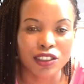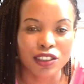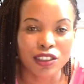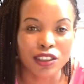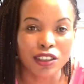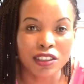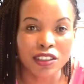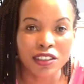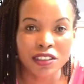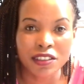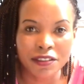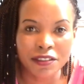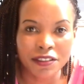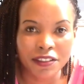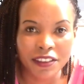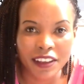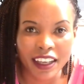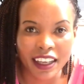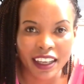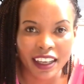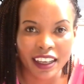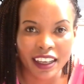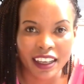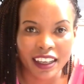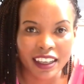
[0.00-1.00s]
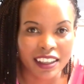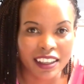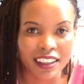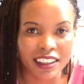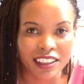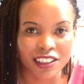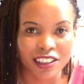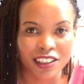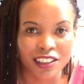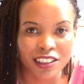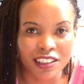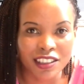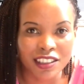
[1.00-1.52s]
Don't fake,
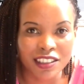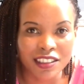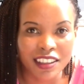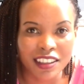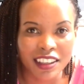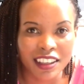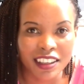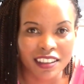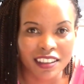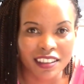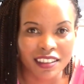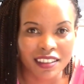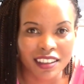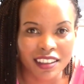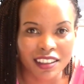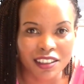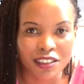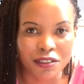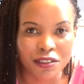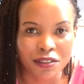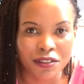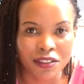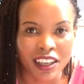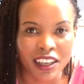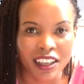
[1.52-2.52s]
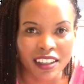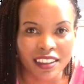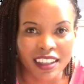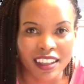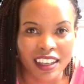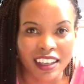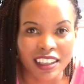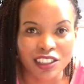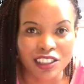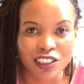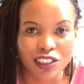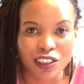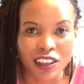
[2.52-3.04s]
don't do anything to fake
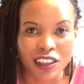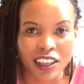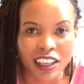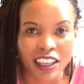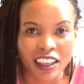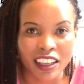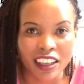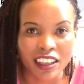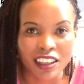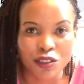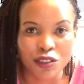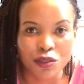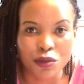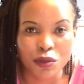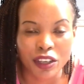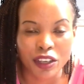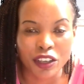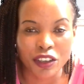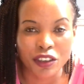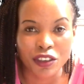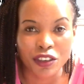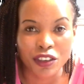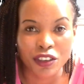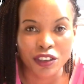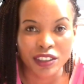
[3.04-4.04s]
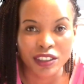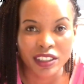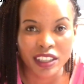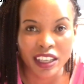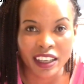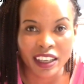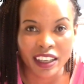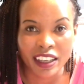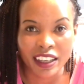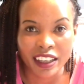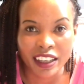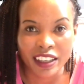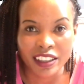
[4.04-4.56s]
that you're engaged when you're not
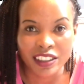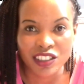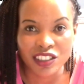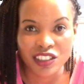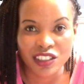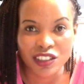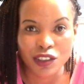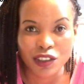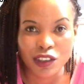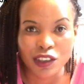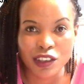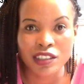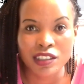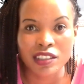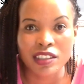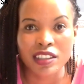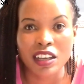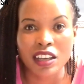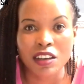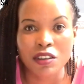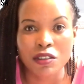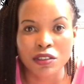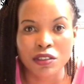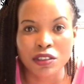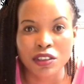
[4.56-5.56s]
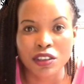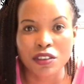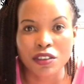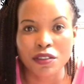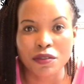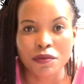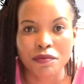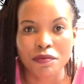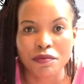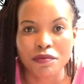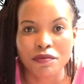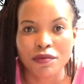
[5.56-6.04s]
engaged, because they will know.